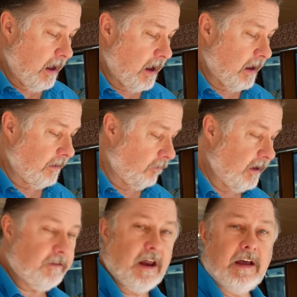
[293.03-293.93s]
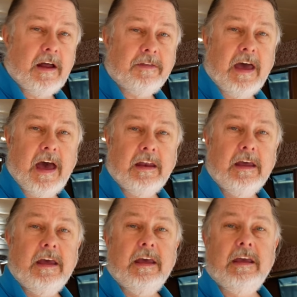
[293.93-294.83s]
Uh, the reason I got that
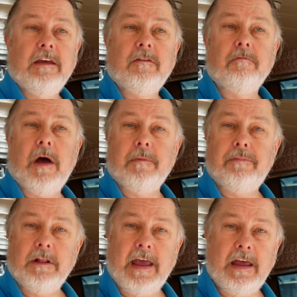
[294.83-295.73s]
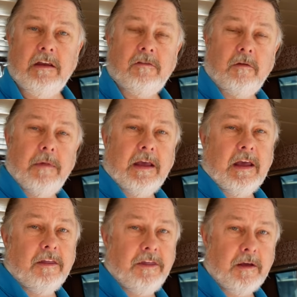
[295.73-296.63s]
is my plan is to make
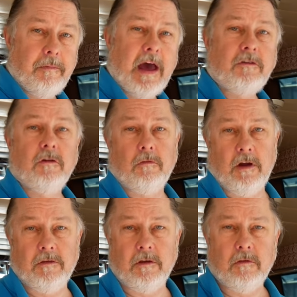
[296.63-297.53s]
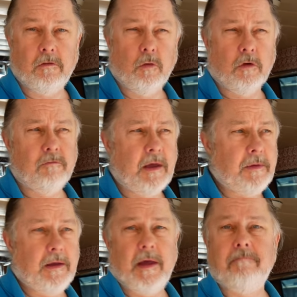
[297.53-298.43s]
a thick batch of the resin, sort of
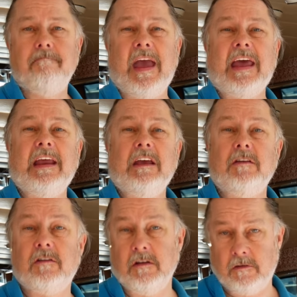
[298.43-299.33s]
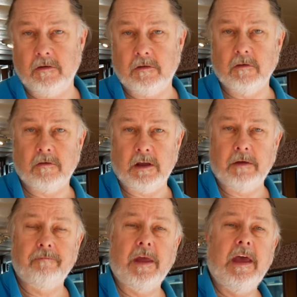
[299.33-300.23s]
maybe a mayonnaise consistency.
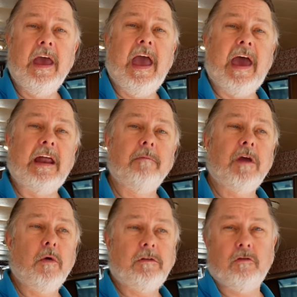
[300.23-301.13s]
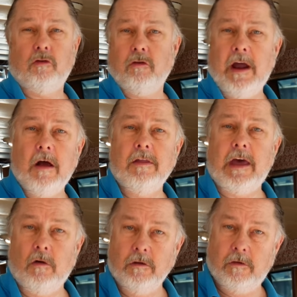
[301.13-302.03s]
And I'm going to trowel
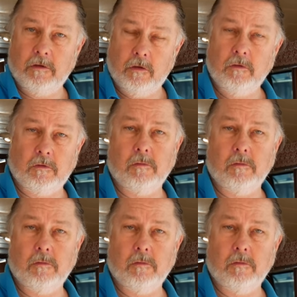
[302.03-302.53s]
that onto the Coosa